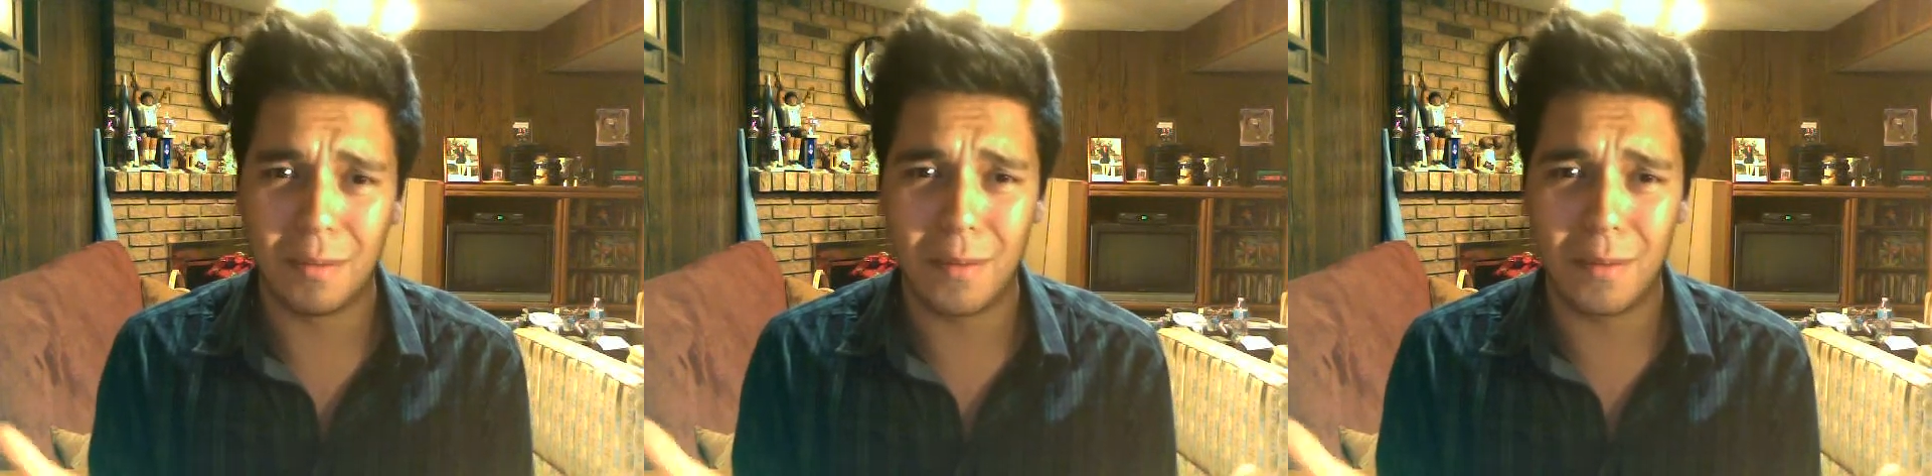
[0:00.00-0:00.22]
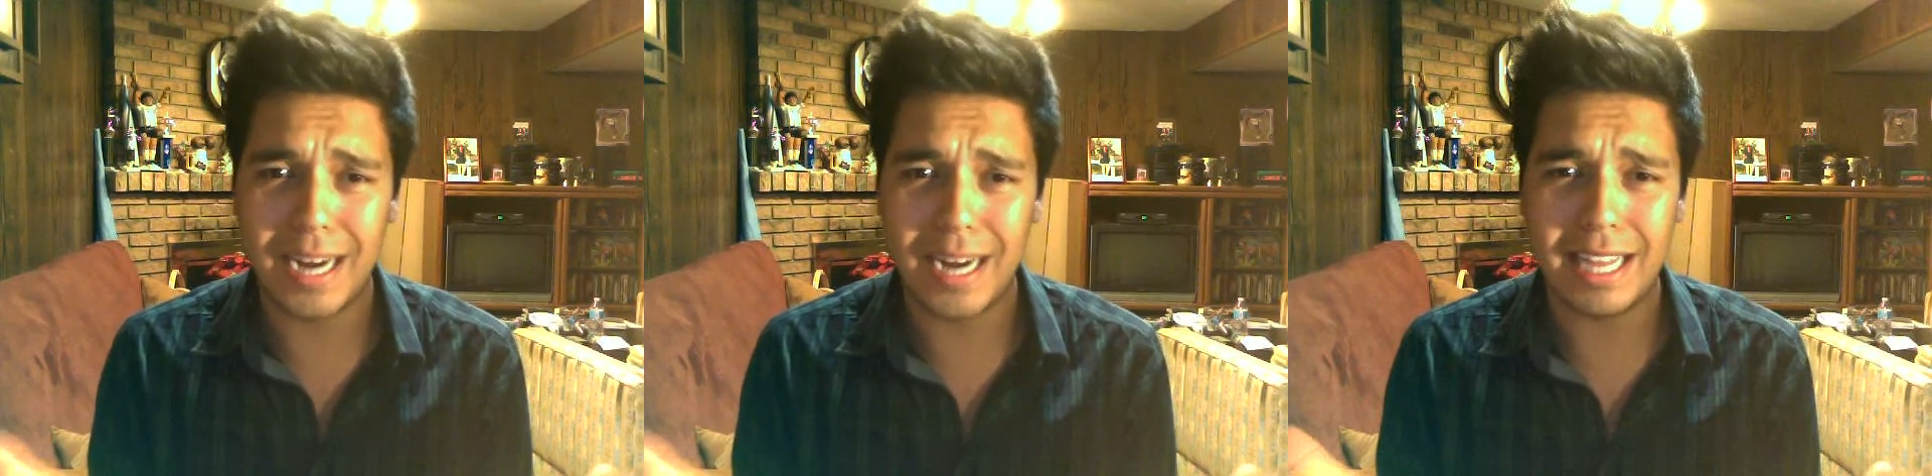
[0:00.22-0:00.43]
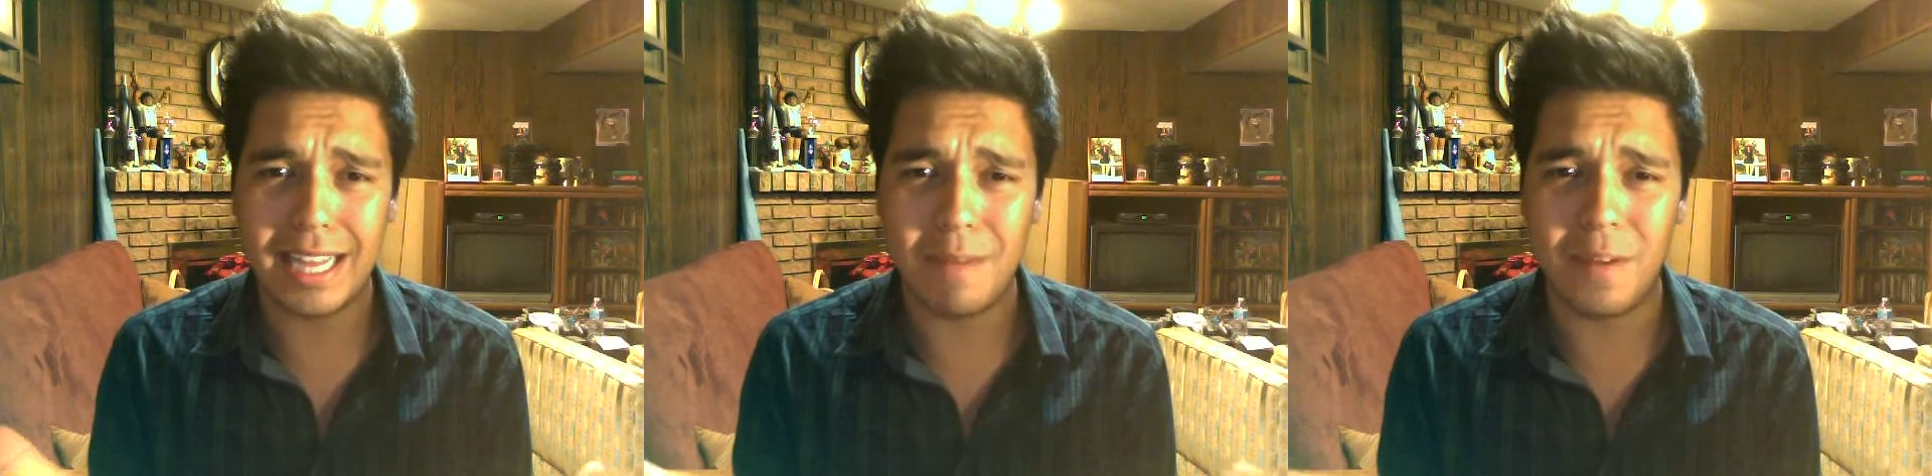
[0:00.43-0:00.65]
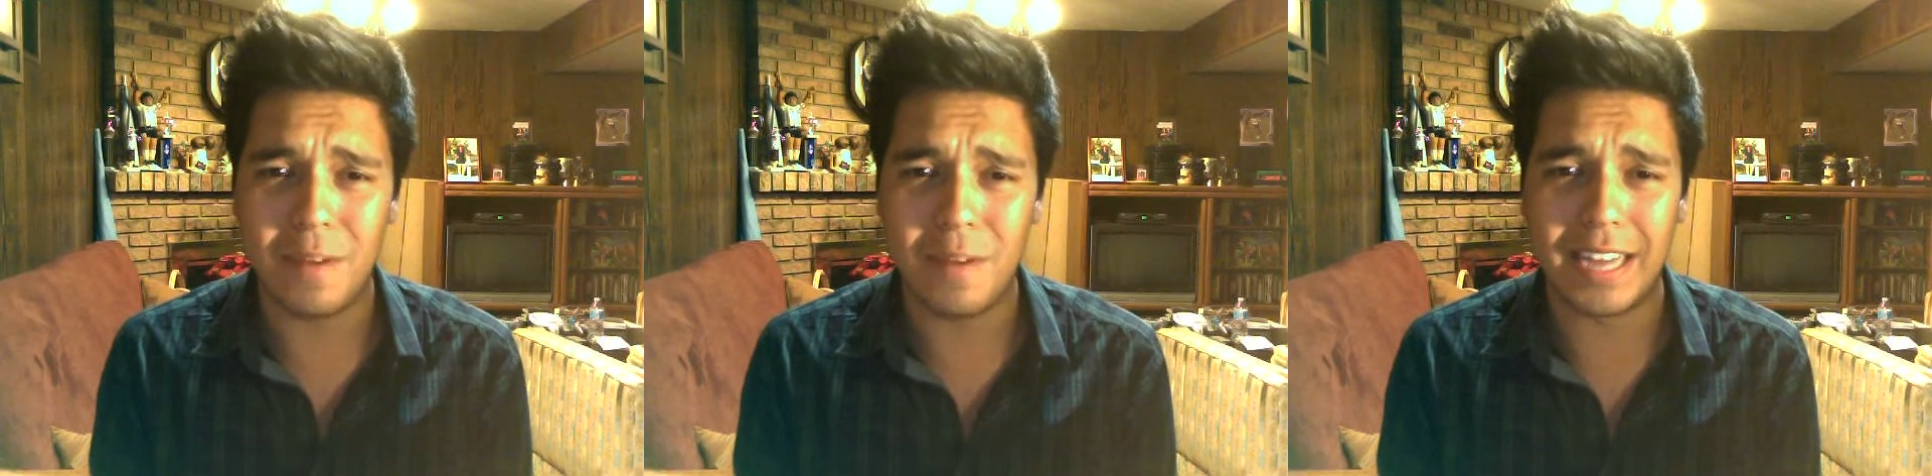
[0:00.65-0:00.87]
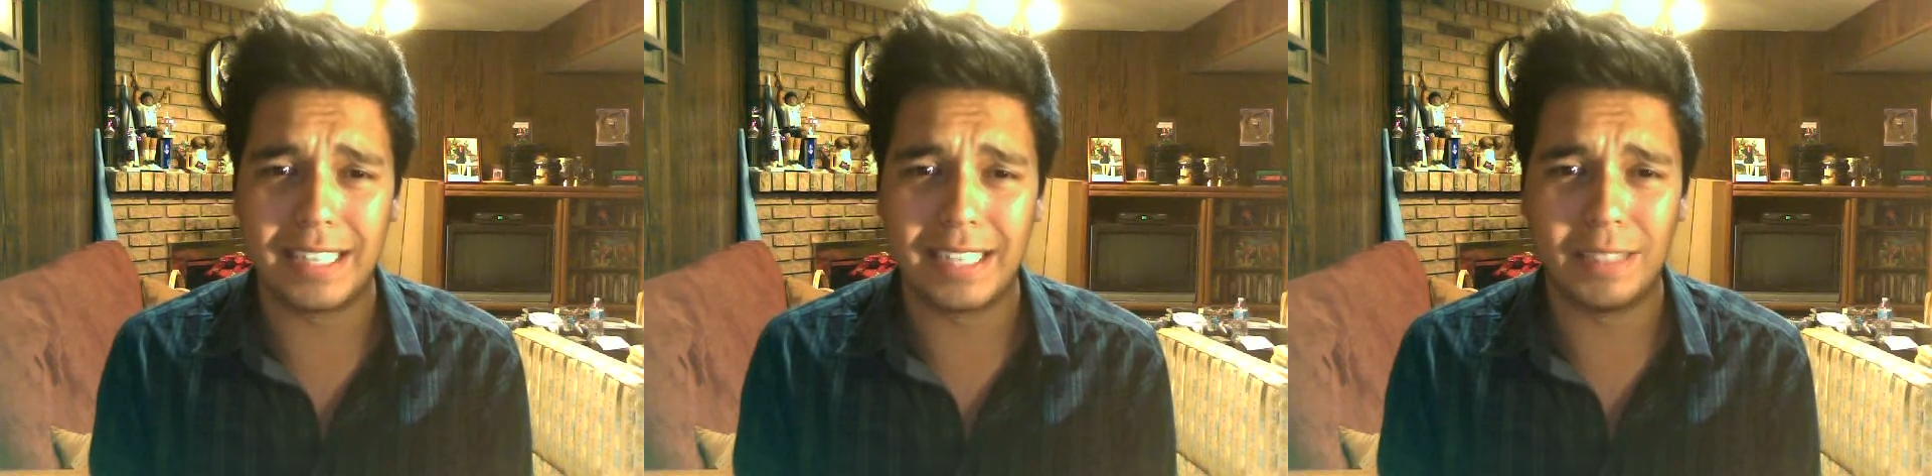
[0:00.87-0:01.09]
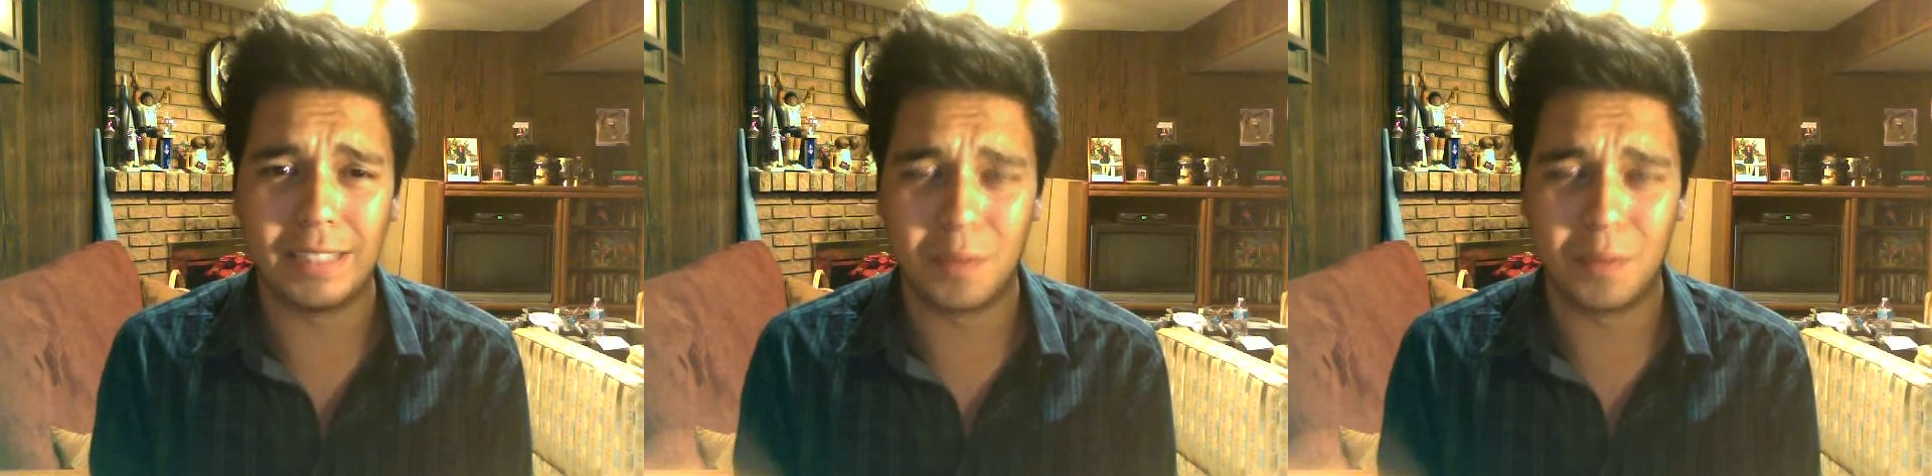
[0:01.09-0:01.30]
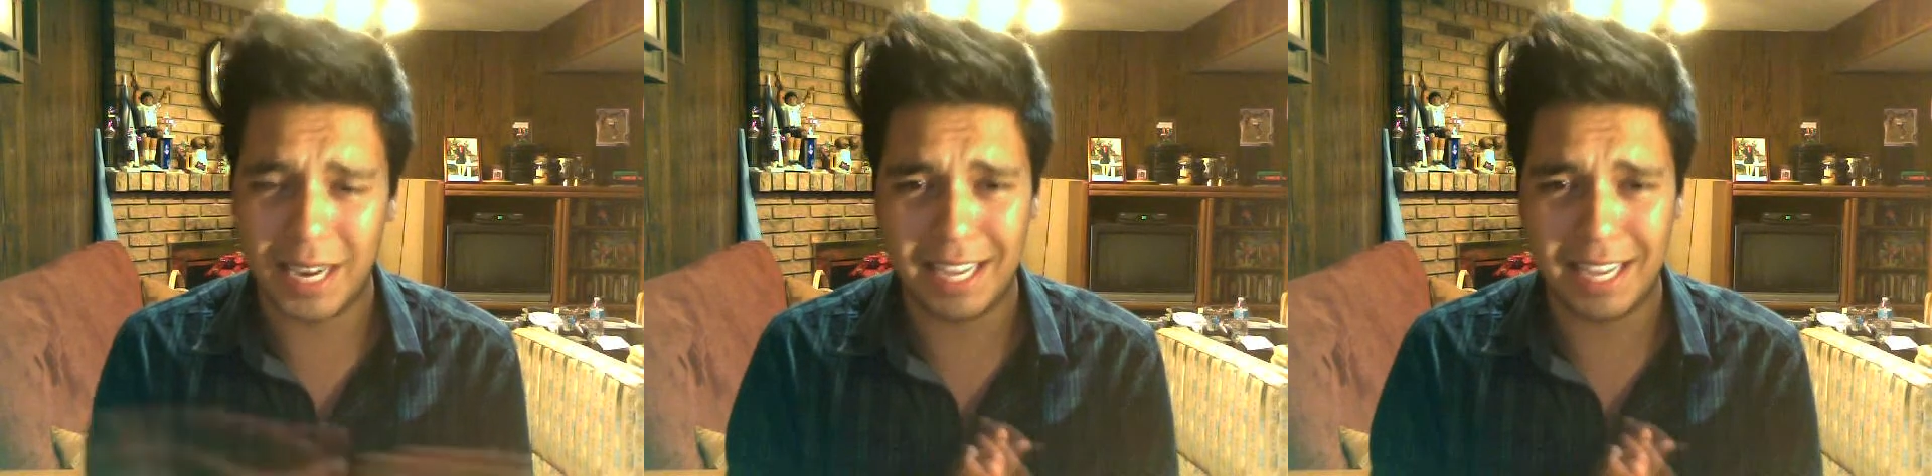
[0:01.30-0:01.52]
When did they move it?
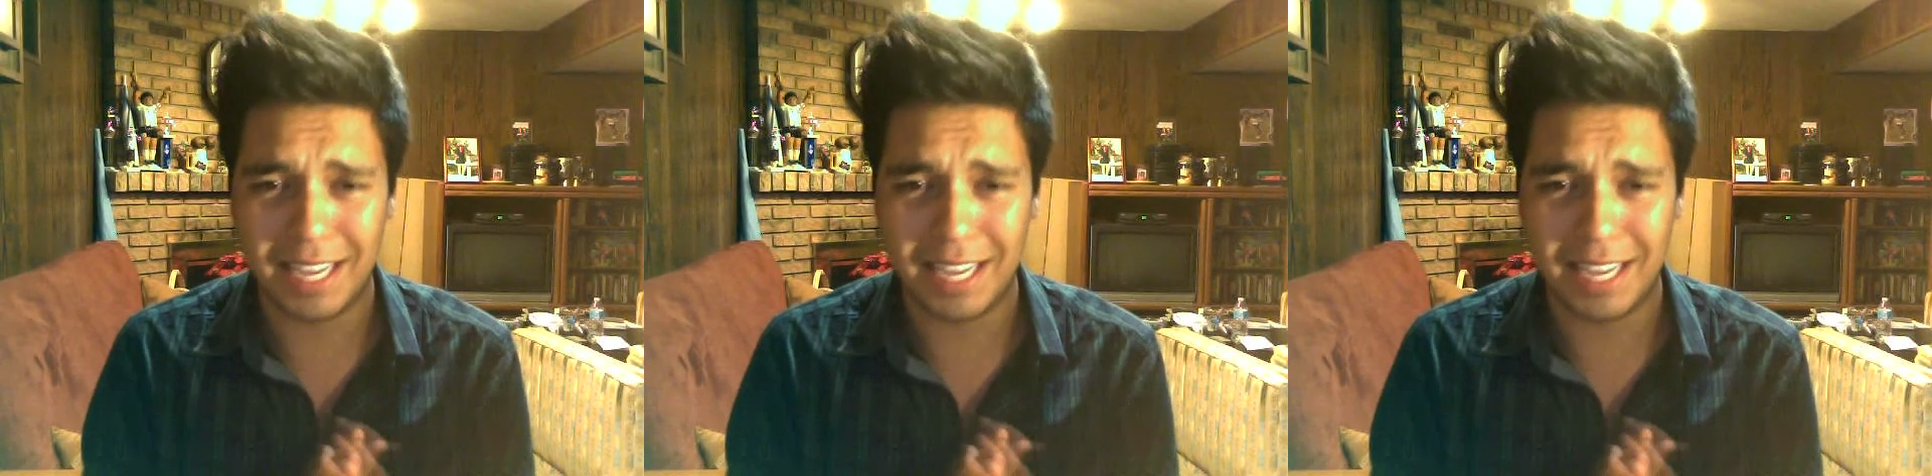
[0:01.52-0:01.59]
I